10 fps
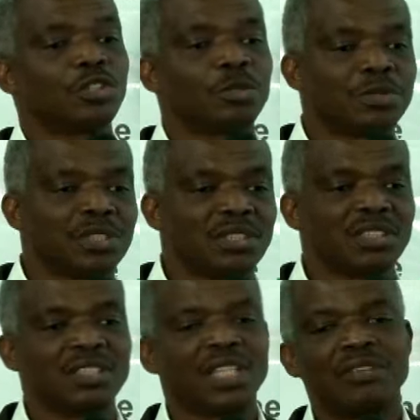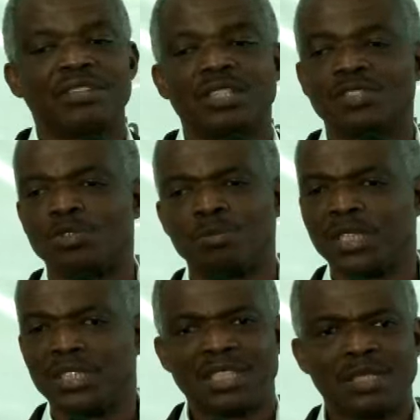subsidy. I've heard so
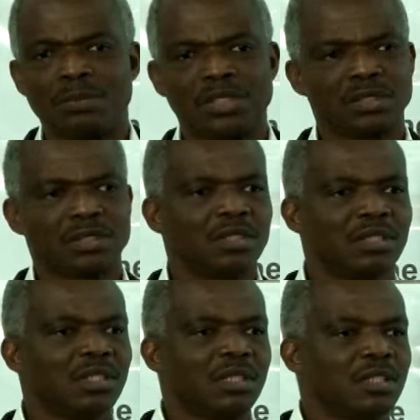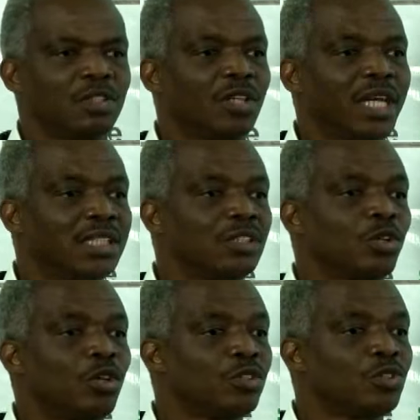many names, you know, had
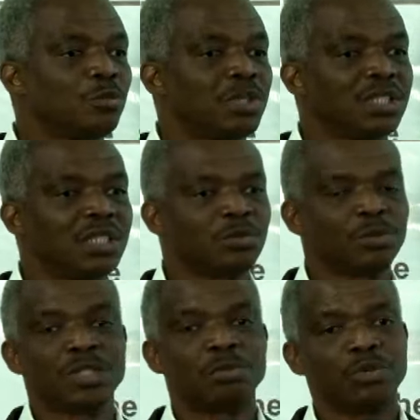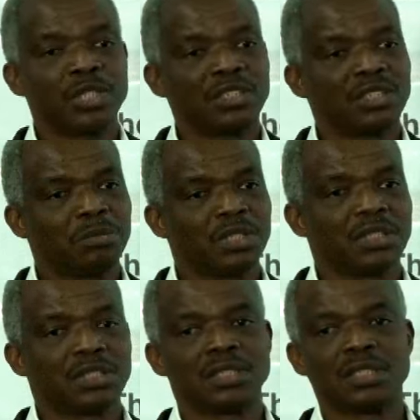it called so many names. But the point
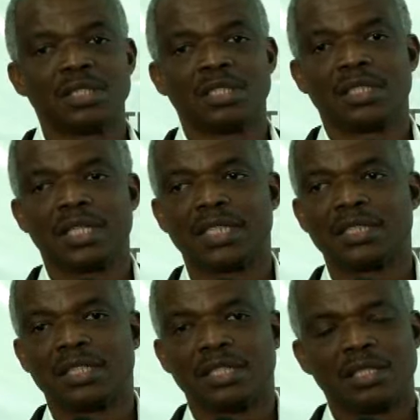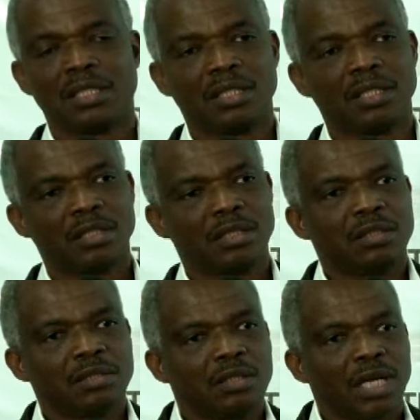remains that
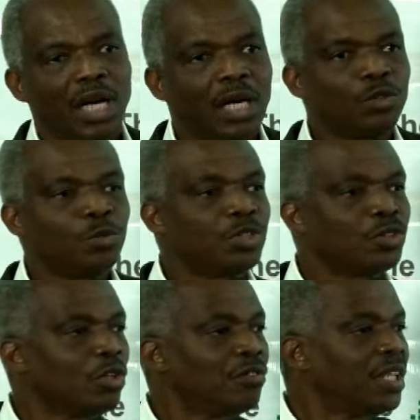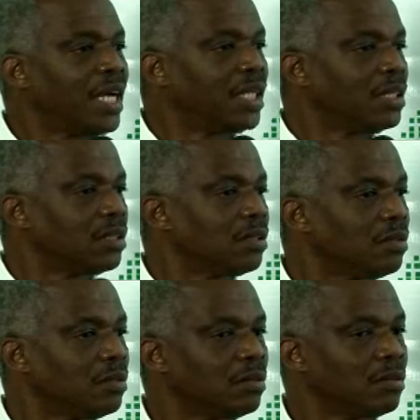how do we solve that?
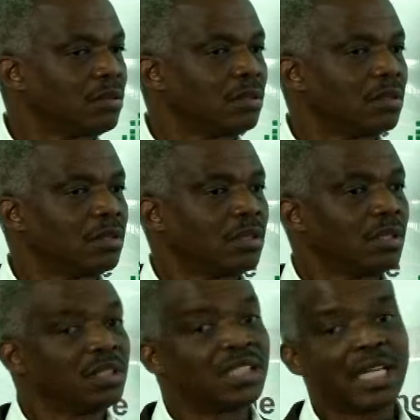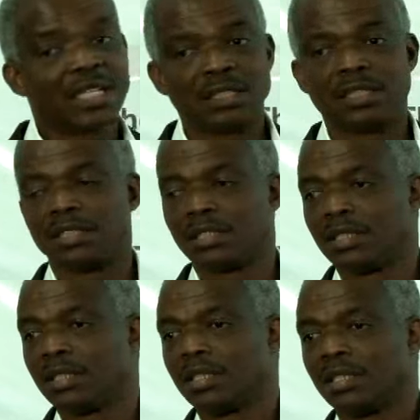Second,
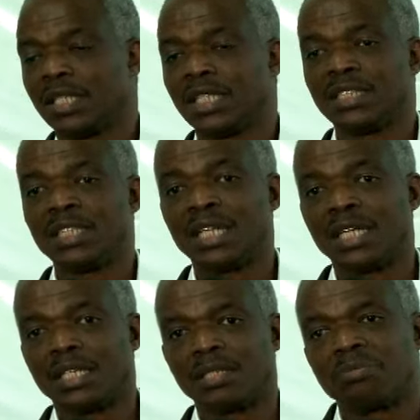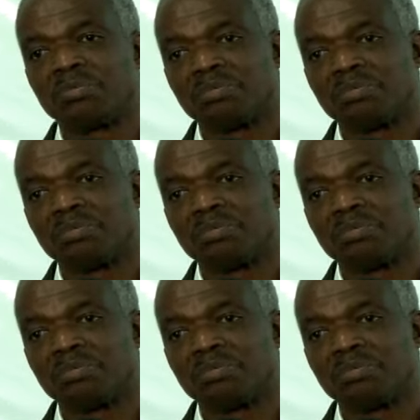Nigeria